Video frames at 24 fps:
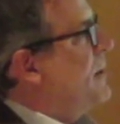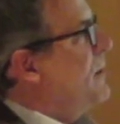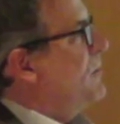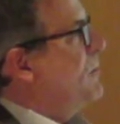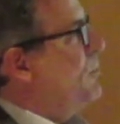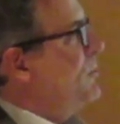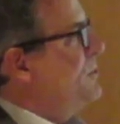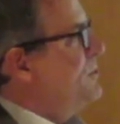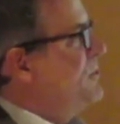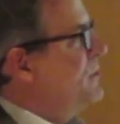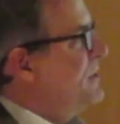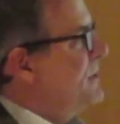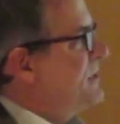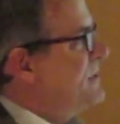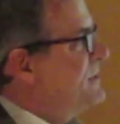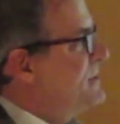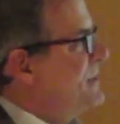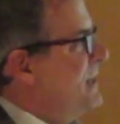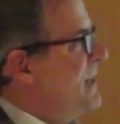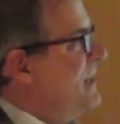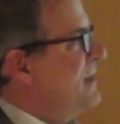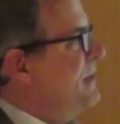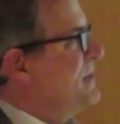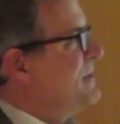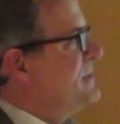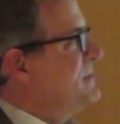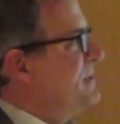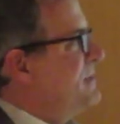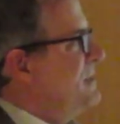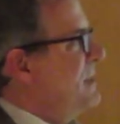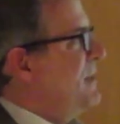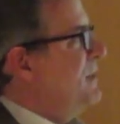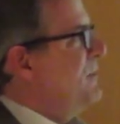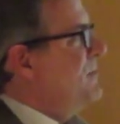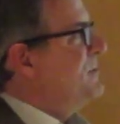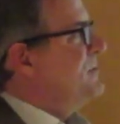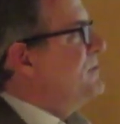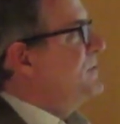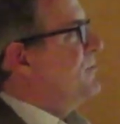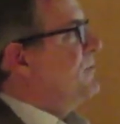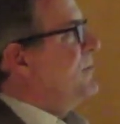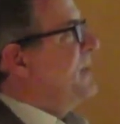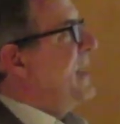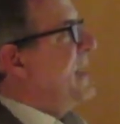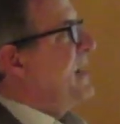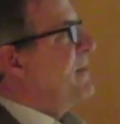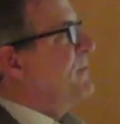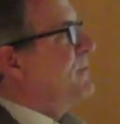what you can tell is not only is there
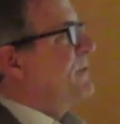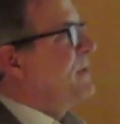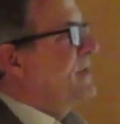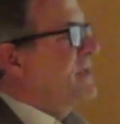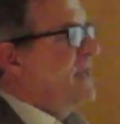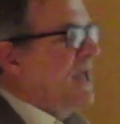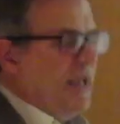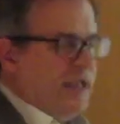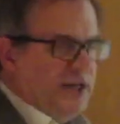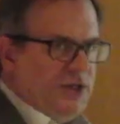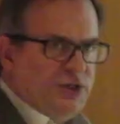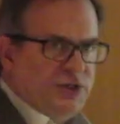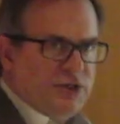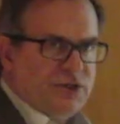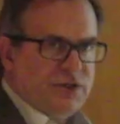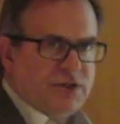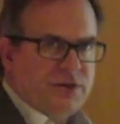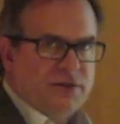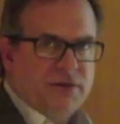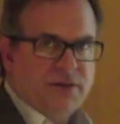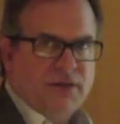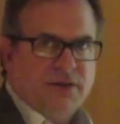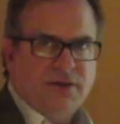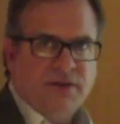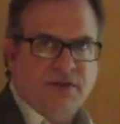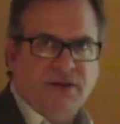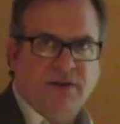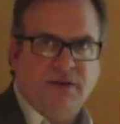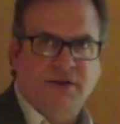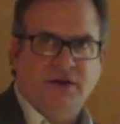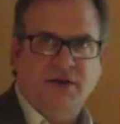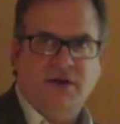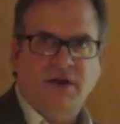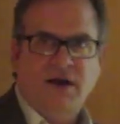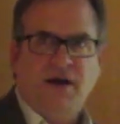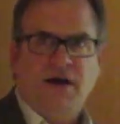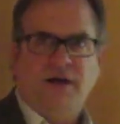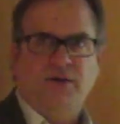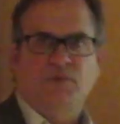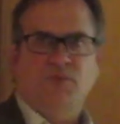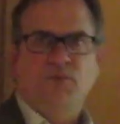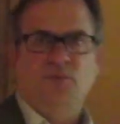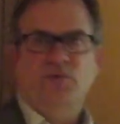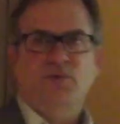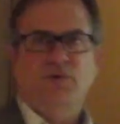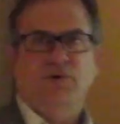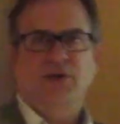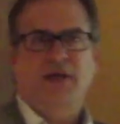an aggregation in the
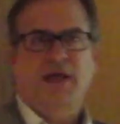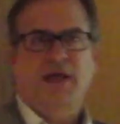Cottonwood